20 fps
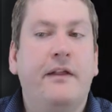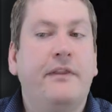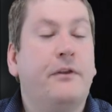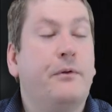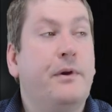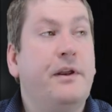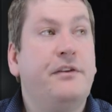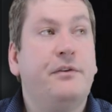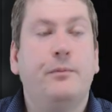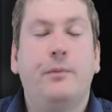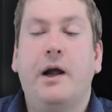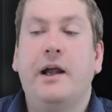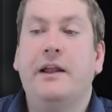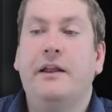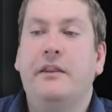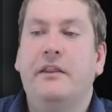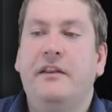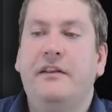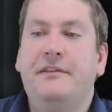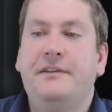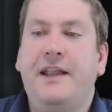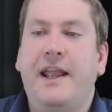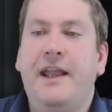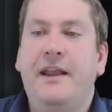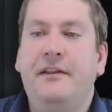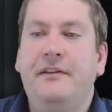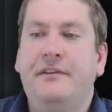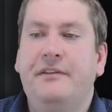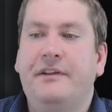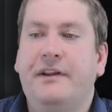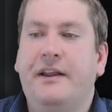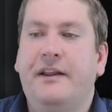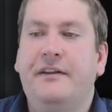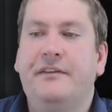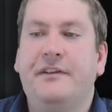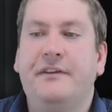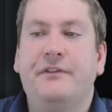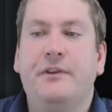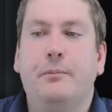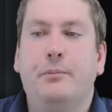The reason why in this case
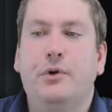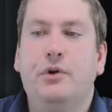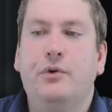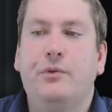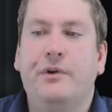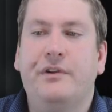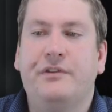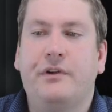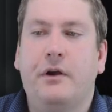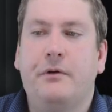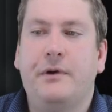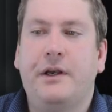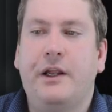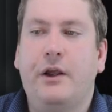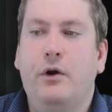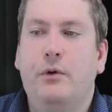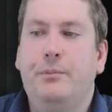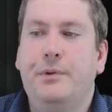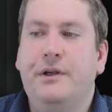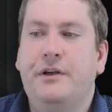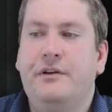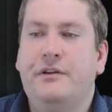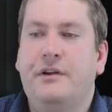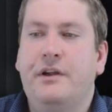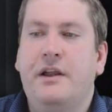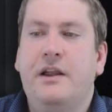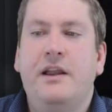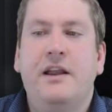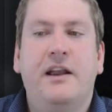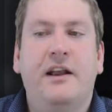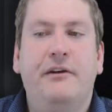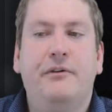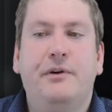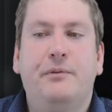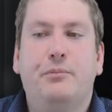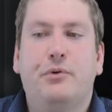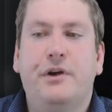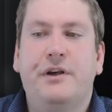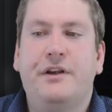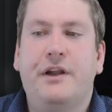is if the book was already opened, it
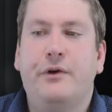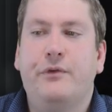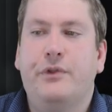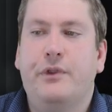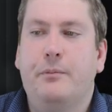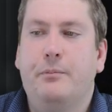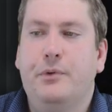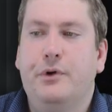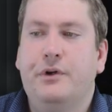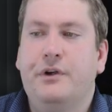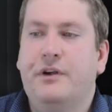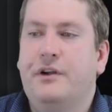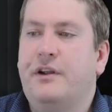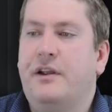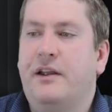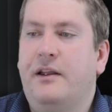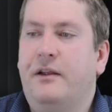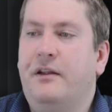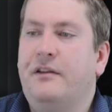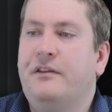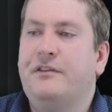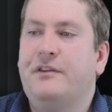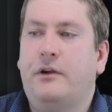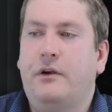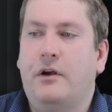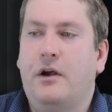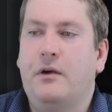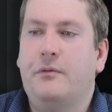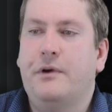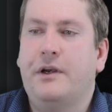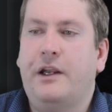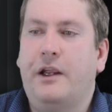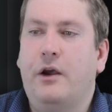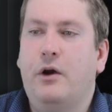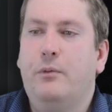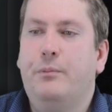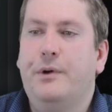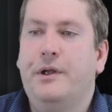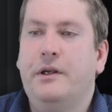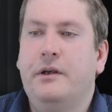would print out the book is already
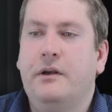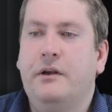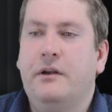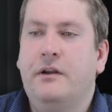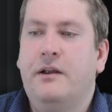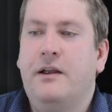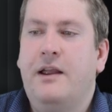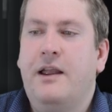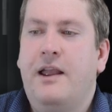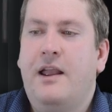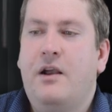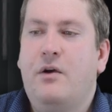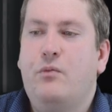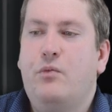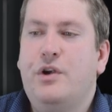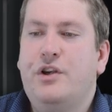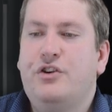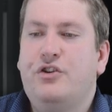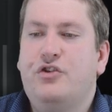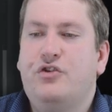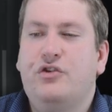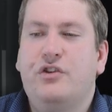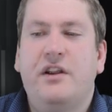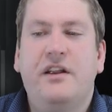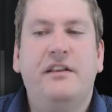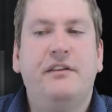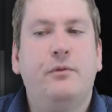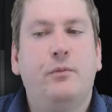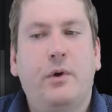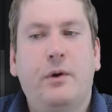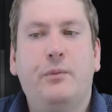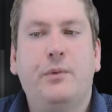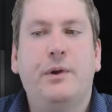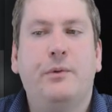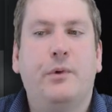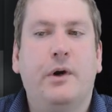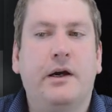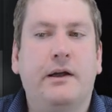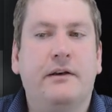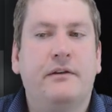open, which isn't what we
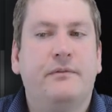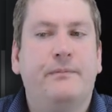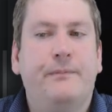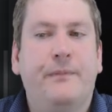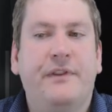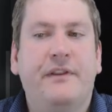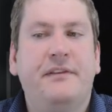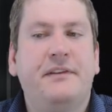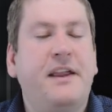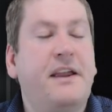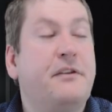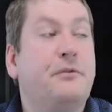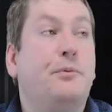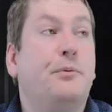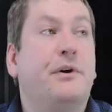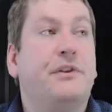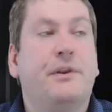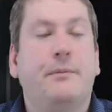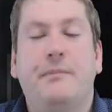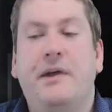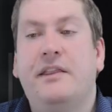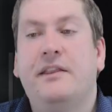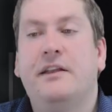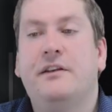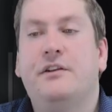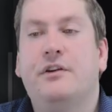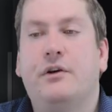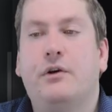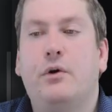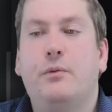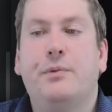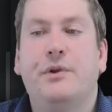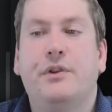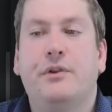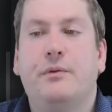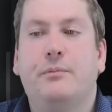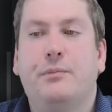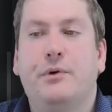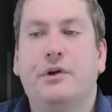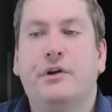want. In this case, we want the method to
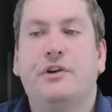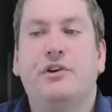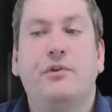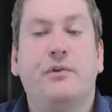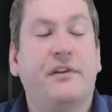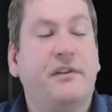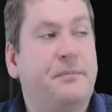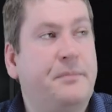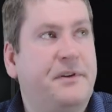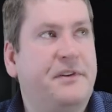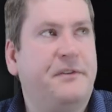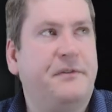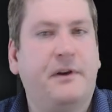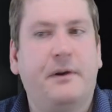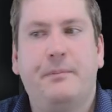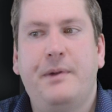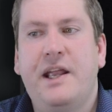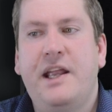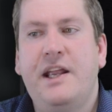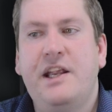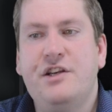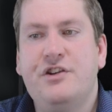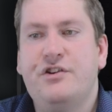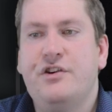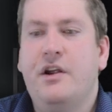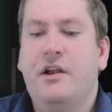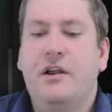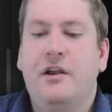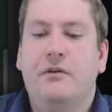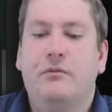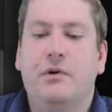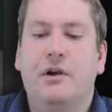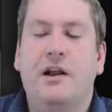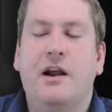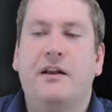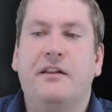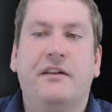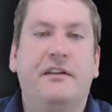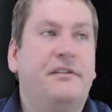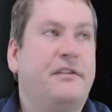open the book to a specific page,
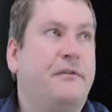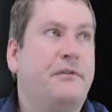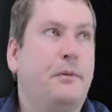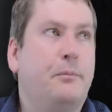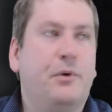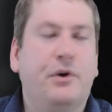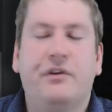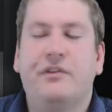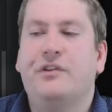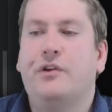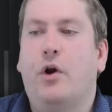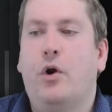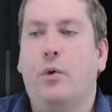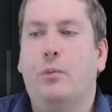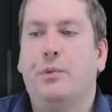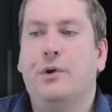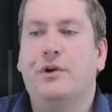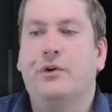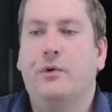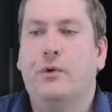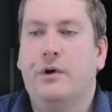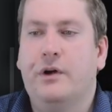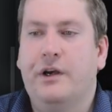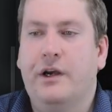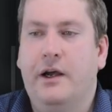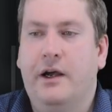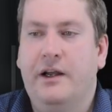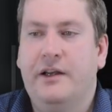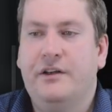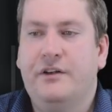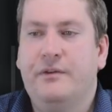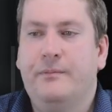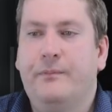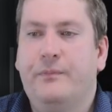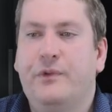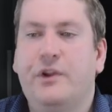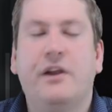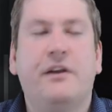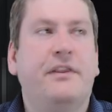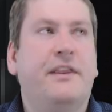regardless of the book's open or not.
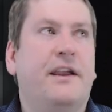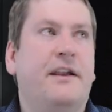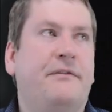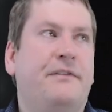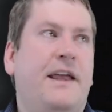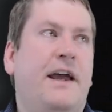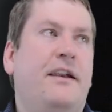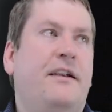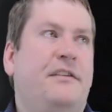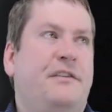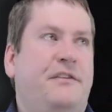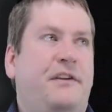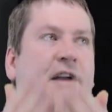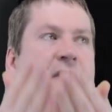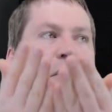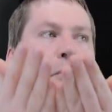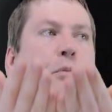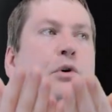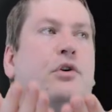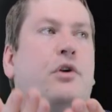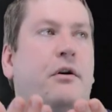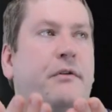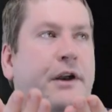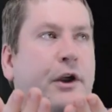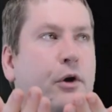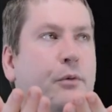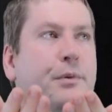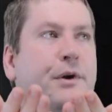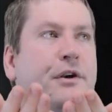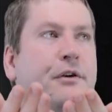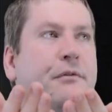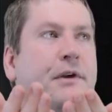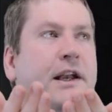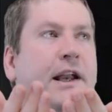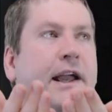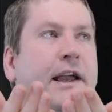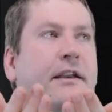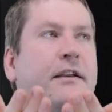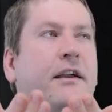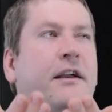You could think of that as you have the book already open, you're
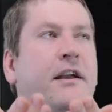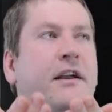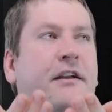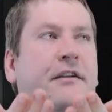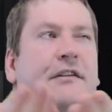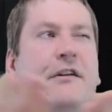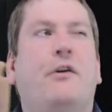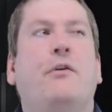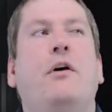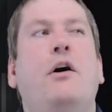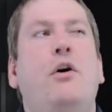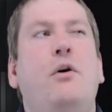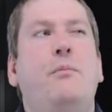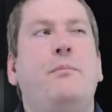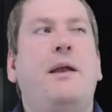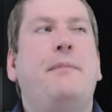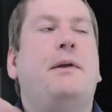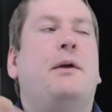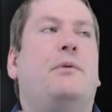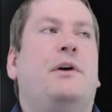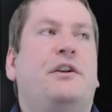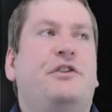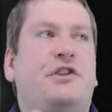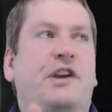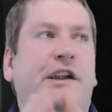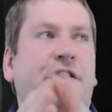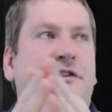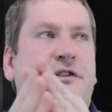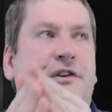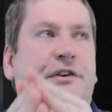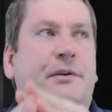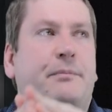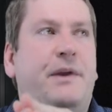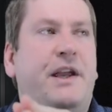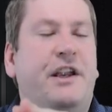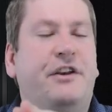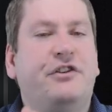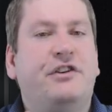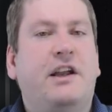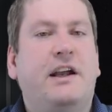reading it, you go, oh, maybe I want to change to
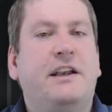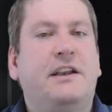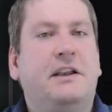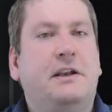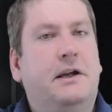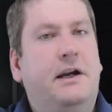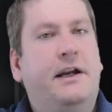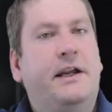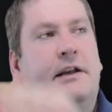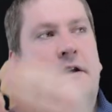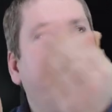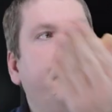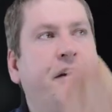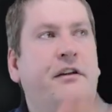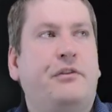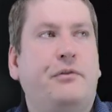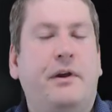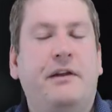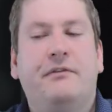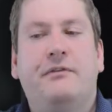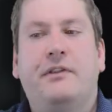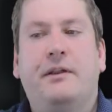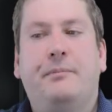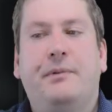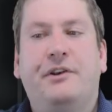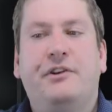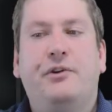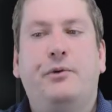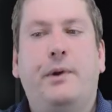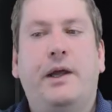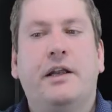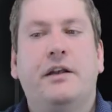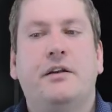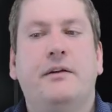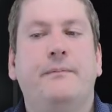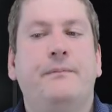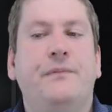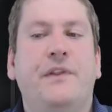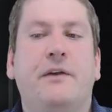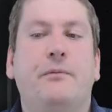page 99, so I flip it to it.
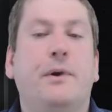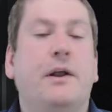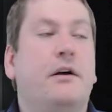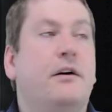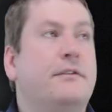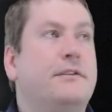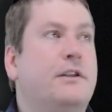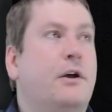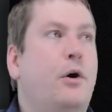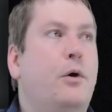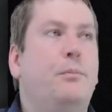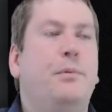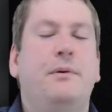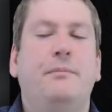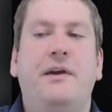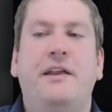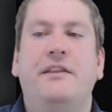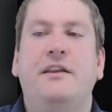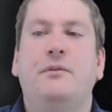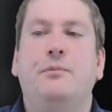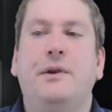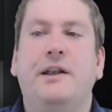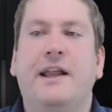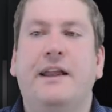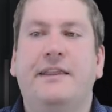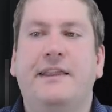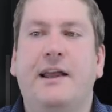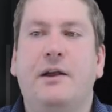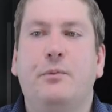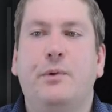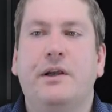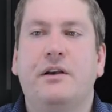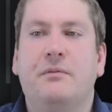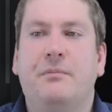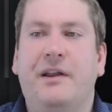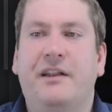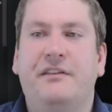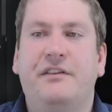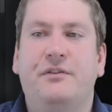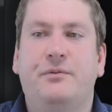If we called the open method, we'd get that
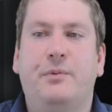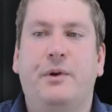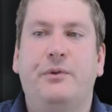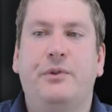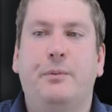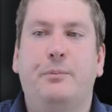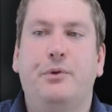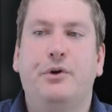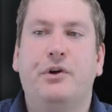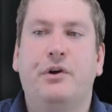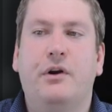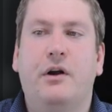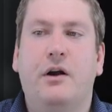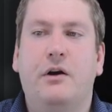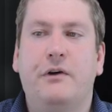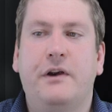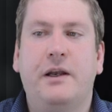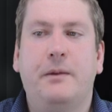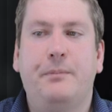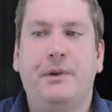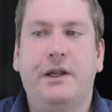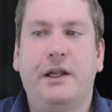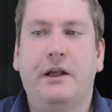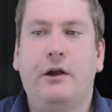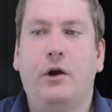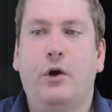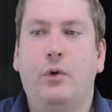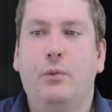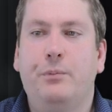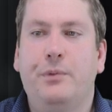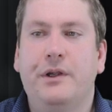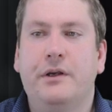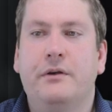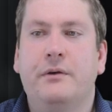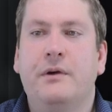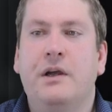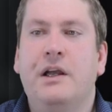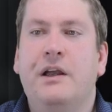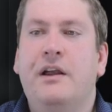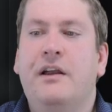weird message about the book already being open.
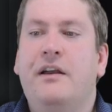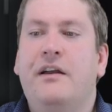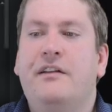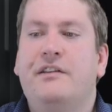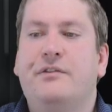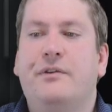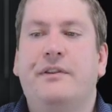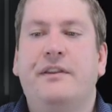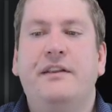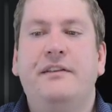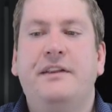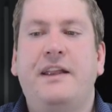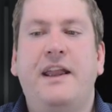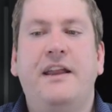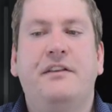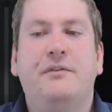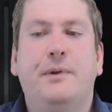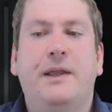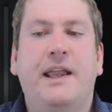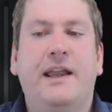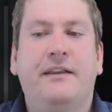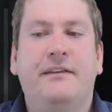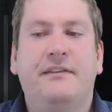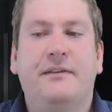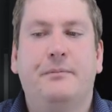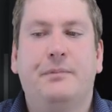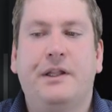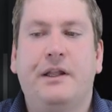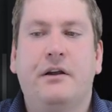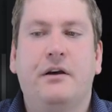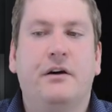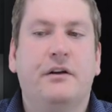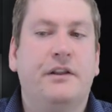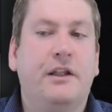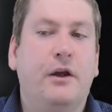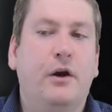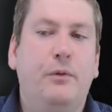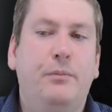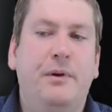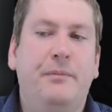So in this case, we can't simply call
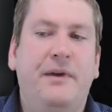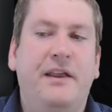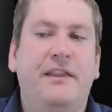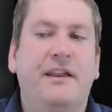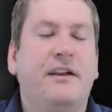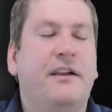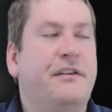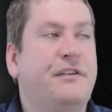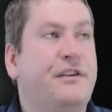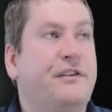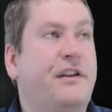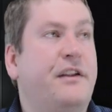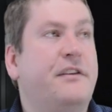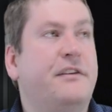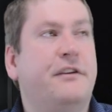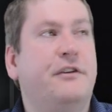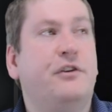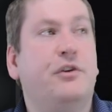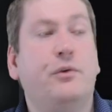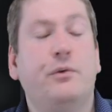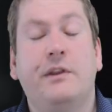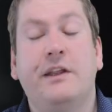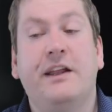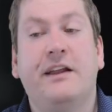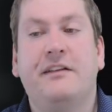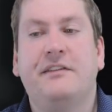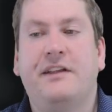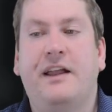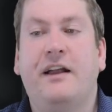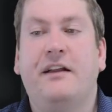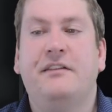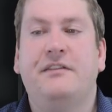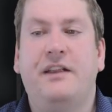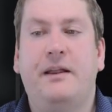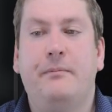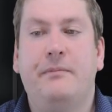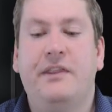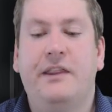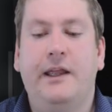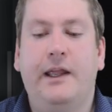the open method because it doesn't do the exact
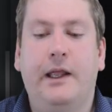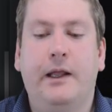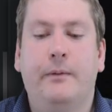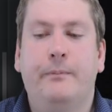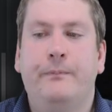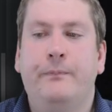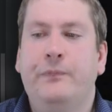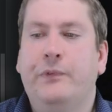same thing.